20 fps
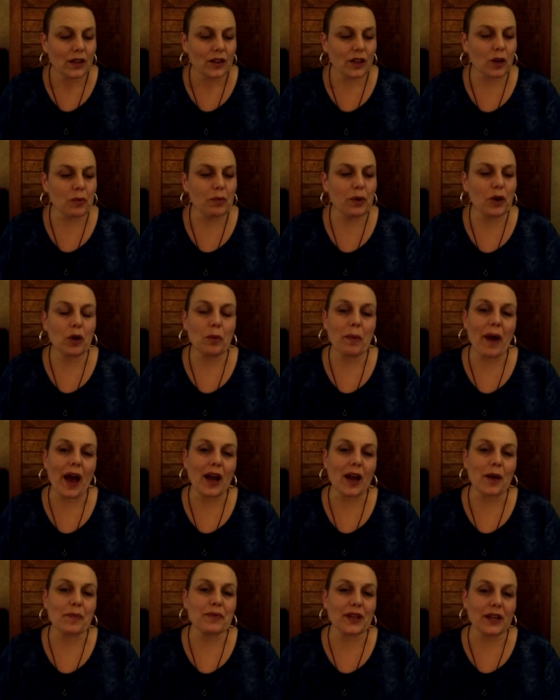The computer
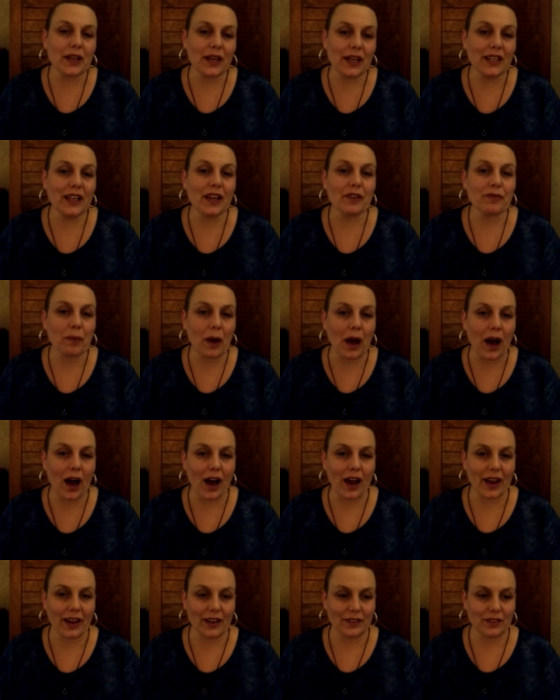backups that he left
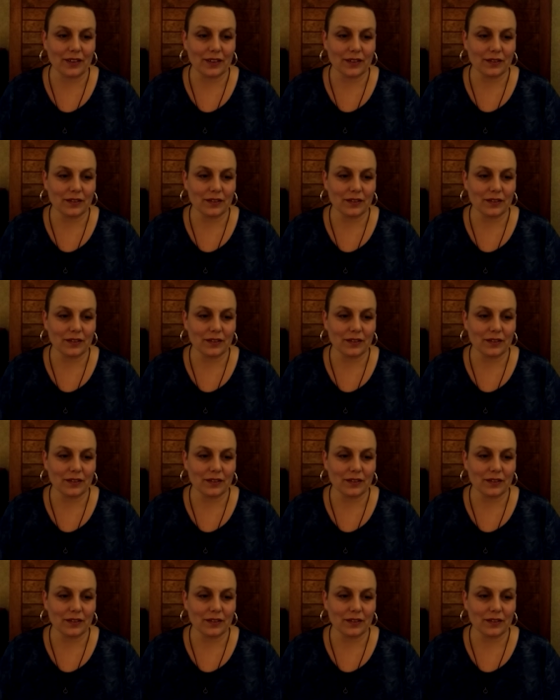behind,